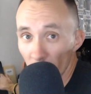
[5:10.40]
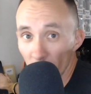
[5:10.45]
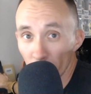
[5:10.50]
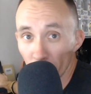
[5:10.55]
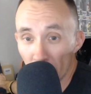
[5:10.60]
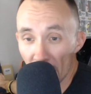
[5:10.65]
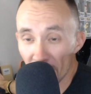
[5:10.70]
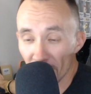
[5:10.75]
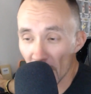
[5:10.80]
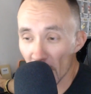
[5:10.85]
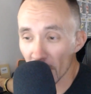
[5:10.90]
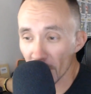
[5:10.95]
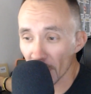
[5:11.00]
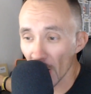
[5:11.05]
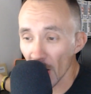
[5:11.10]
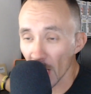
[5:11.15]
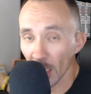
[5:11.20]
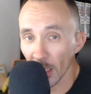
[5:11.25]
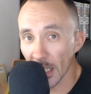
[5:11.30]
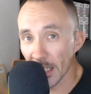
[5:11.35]
But first,
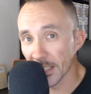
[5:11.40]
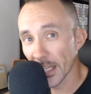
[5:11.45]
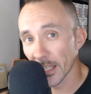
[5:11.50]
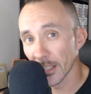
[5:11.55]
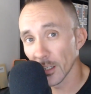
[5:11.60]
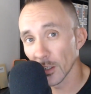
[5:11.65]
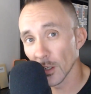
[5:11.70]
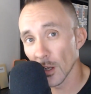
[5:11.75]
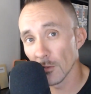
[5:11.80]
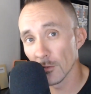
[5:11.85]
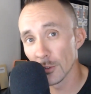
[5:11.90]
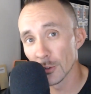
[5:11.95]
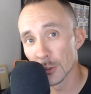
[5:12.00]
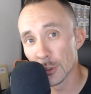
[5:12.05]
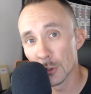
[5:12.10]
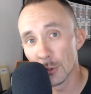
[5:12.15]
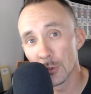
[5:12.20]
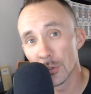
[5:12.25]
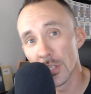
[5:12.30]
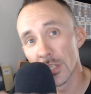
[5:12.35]
let's head on over
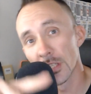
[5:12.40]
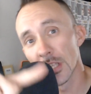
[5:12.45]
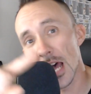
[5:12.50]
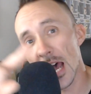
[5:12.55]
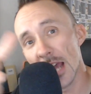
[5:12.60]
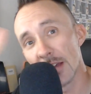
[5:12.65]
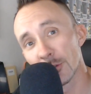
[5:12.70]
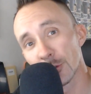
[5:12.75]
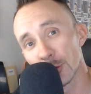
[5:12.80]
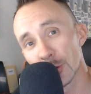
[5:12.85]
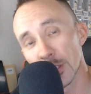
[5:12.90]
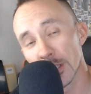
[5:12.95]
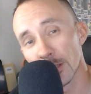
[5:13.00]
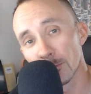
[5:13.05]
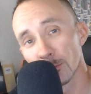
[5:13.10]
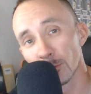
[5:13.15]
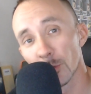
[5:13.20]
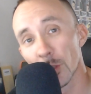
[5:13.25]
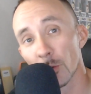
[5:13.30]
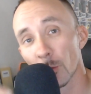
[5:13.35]
to the live
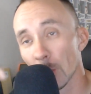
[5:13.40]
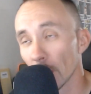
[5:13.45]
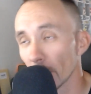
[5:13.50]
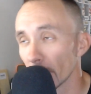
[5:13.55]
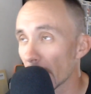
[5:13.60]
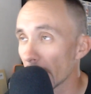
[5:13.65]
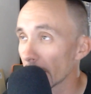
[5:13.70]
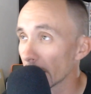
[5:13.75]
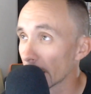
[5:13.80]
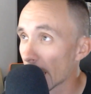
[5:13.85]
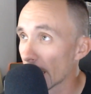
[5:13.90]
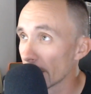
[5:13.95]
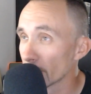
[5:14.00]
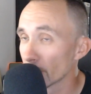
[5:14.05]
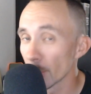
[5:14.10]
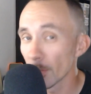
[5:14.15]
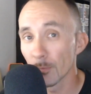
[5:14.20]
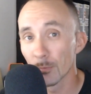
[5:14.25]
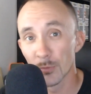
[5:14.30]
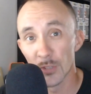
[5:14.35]
stream, the
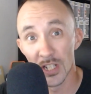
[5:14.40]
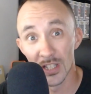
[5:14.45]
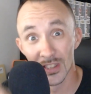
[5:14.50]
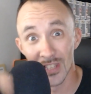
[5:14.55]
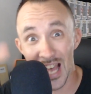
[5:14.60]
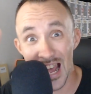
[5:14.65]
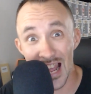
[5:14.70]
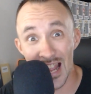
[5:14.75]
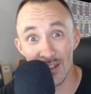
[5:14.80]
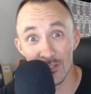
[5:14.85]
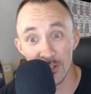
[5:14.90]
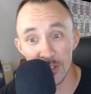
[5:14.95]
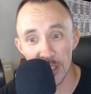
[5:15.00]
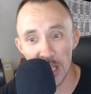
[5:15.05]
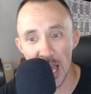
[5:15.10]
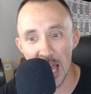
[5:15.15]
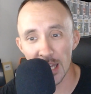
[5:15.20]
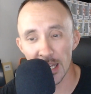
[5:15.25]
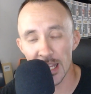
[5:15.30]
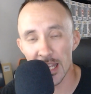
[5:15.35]
live
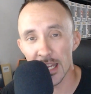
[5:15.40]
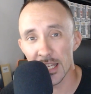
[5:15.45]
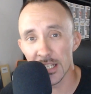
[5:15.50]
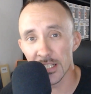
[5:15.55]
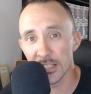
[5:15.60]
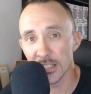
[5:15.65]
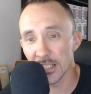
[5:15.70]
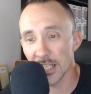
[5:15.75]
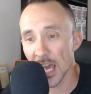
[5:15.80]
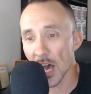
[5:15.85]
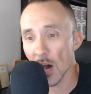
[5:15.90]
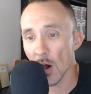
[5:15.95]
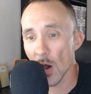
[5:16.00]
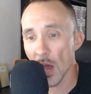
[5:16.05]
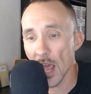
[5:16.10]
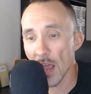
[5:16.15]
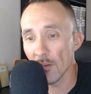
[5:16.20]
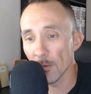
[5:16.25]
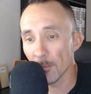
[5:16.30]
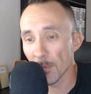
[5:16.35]
chat, and see how
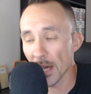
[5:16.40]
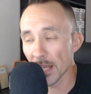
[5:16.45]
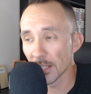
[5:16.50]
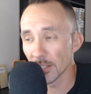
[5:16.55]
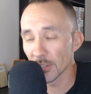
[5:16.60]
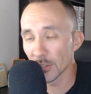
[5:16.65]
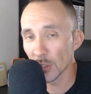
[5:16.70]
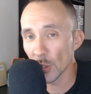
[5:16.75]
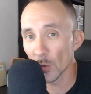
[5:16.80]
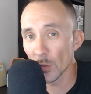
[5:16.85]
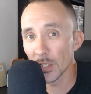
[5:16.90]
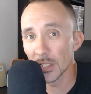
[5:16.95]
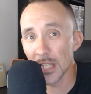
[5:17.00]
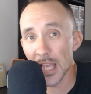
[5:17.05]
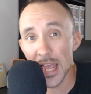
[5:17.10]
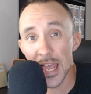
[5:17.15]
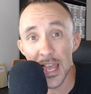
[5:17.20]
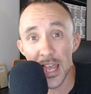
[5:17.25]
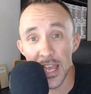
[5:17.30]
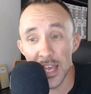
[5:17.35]
everybody's doing,
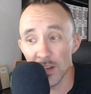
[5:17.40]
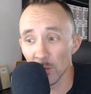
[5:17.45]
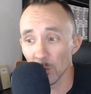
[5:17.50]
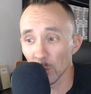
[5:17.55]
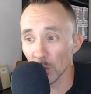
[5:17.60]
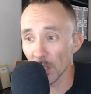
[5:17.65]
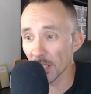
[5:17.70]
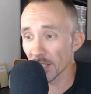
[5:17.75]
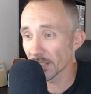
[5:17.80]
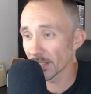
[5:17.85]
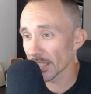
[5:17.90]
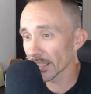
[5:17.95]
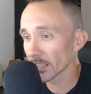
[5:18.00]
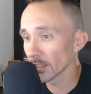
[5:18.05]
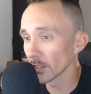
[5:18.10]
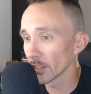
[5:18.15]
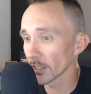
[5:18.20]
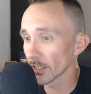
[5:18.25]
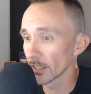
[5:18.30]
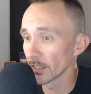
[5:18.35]
and let's take a
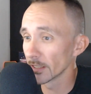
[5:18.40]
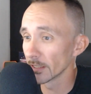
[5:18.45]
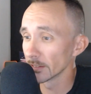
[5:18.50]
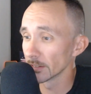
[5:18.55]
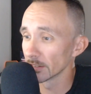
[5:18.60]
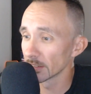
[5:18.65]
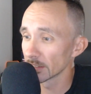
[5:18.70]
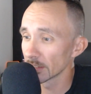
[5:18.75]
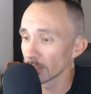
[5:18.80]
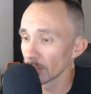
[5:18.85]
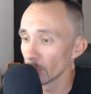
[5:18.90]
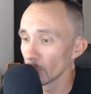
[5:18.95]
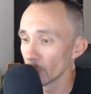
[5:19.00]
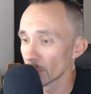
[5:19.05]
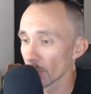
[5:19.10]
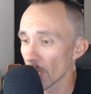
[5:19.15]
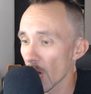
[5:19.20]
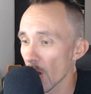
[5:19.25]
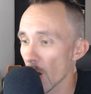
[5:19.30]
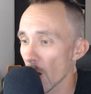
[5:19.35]
look and see
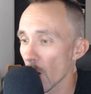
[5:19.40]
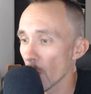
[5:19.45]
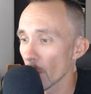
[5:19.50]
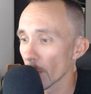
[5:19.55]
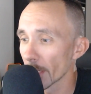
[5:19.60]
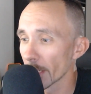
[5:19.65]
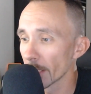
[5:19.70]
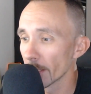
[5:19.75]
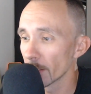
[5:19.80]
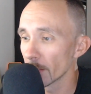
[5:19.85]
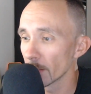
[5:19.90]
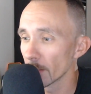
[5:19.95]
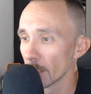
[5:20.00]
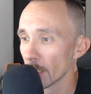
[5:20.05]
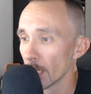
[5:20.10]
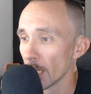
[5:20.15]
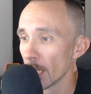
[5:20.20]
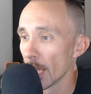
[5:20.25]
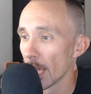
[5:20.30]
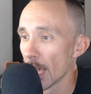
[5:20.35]
who's all here.
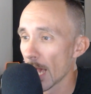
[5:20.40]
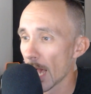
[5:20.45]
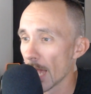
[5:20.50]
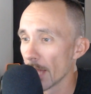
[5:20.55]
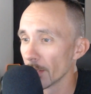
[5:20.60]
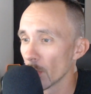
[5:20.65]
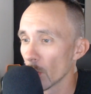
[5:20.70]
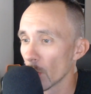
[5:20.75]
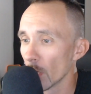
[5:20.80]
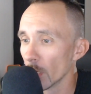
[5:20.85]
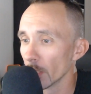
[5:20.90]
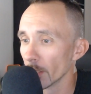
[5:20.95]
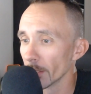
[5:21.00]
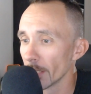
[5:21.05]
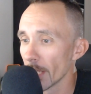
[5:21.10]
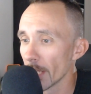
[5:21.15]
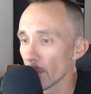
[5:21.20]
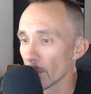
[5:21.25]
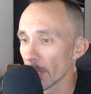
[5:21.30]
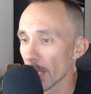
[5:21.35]
I know earlier
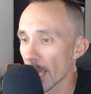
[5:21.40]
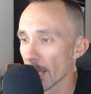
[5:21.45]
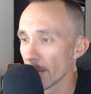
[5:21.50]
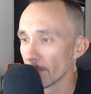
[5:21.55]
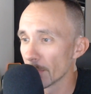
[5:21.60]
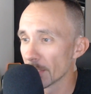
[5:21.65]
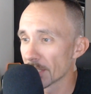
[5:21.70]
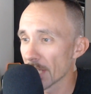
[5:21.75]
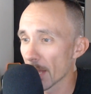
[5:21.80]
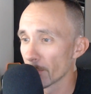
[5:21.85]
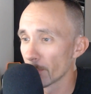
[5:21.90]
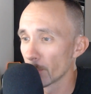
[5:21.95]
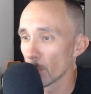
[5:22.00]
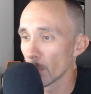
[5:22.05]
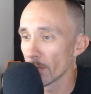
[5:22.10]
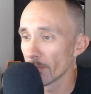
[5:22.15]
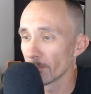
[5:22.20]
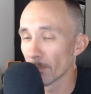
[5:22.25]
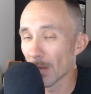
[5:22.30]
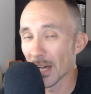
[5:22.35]
today we had a mishap
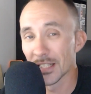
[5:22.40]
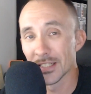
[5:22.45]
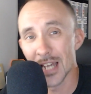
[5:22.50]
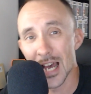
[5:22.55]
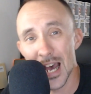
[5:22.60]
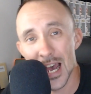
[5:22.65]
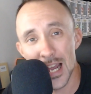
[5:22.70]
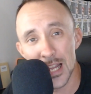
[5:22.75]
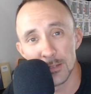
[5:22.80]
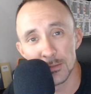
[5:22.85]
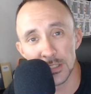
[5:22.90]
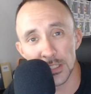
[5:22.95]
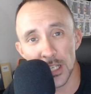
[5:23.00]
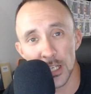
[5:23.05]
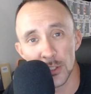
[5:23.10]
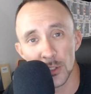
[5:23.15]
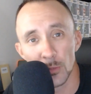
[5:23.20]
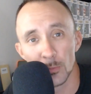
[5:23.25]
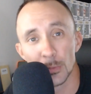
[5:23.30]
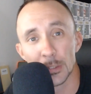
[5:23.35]
with my time
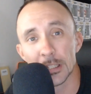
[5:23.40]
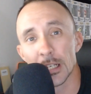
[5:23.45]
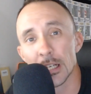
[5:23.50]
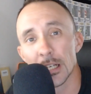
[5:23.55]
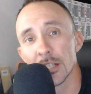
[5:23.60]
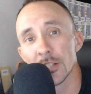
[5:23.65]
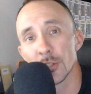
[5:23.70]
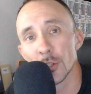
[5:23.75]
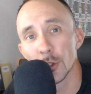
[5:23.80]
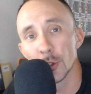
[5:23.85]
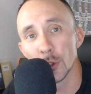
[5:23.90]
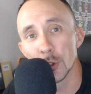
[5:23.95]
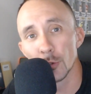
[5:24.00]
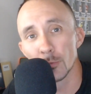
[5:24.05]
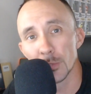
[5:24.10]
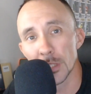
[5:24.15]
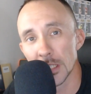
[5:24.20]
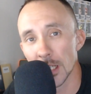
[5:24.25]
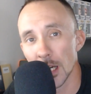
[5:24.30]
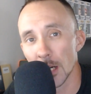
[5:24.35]
schedule because
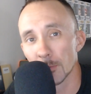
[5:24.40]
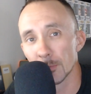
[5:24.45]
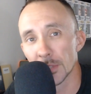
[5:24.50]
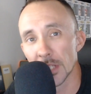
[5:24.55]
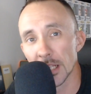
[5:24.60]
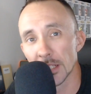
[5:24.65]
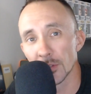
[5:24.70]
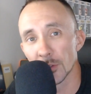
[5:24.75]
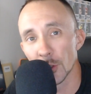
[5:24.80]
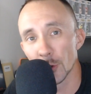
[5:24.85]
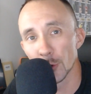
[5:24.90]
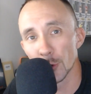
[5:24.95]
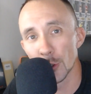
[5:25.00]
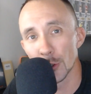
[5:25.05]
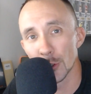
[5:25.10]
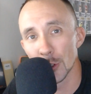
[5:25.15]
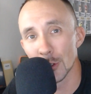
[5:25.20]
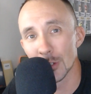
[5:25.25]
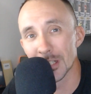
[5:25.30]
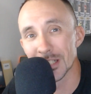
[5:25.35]
YouTube didn't update the
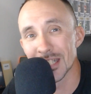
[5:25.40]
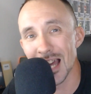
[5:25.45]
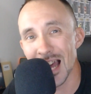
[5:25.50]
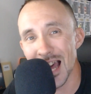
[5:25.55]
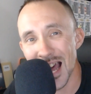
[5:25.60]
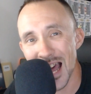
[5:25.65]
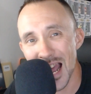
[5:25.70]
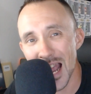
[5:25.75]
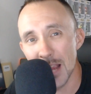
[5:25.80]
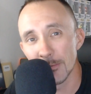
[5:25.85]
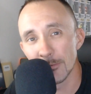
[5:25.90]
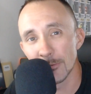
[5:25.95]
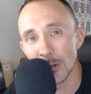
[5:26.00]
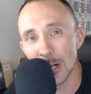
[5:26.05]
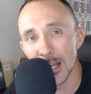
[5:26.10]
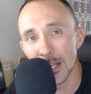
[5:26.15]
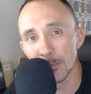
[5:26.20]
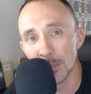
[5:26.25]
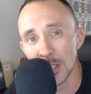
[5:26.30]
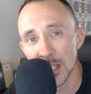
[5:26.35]
3:30 time
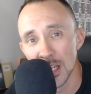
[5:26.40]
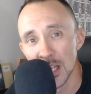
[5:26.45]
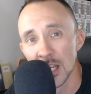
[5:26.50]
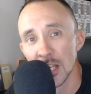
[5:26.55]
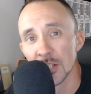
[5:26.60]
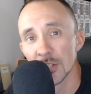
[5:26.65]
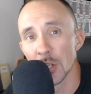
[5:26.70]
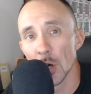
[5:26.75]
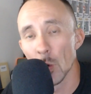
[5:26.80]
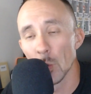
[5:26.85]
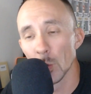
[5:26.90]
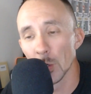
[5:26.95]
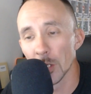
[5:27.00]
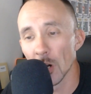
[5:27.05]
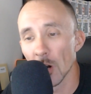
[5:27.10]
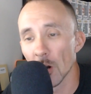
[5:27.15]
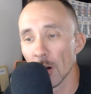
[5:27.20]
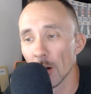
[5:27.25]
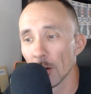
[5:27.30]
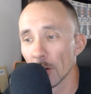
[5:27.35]
frame. So we
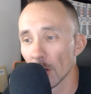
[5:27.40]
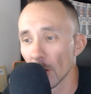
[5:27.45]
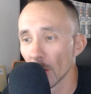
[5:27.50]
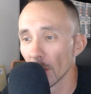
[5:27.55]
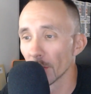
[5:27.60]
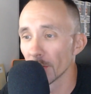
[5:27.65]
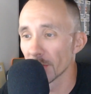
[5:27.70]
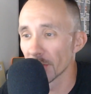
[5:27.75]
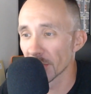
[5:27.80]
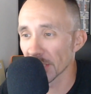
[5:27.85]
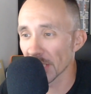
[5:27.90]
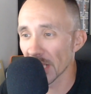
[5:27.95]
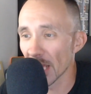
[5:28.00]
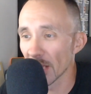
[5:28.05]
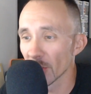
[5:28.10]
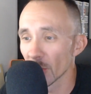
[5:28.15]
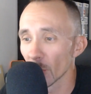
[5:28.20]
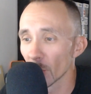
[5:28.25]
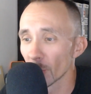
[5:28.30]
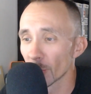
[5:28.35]
are on
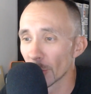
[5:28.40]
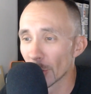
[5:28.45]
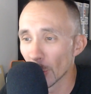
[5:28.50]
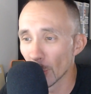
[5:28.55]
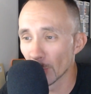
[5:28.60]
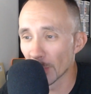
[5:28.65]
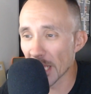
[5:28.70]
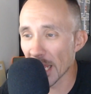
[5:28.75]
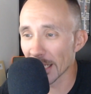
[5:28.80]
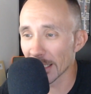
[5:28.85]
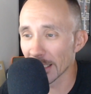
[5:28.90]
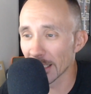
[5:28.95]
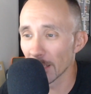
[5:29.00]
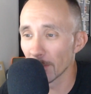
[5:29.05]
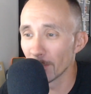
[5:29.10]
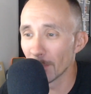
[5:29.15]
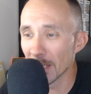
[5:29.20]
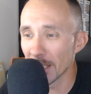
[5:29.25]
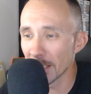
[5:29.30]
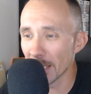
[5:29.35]
schedule. Tube Techie,
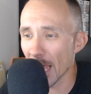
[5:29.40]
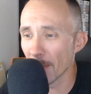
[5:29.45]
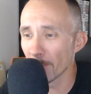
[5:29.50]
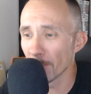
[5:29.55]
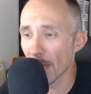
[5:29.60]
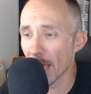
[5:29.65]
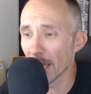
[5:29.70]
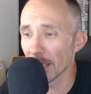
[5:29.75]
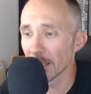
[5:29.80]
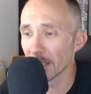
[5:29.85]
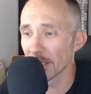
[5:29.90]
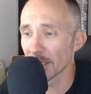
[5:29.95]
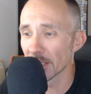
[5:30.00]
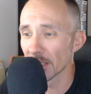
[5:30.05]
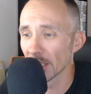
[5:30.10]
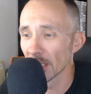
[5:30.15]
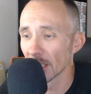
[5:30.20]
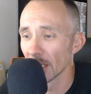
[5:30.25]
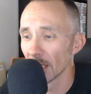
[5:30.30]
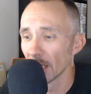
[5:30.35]
Midnight Madness.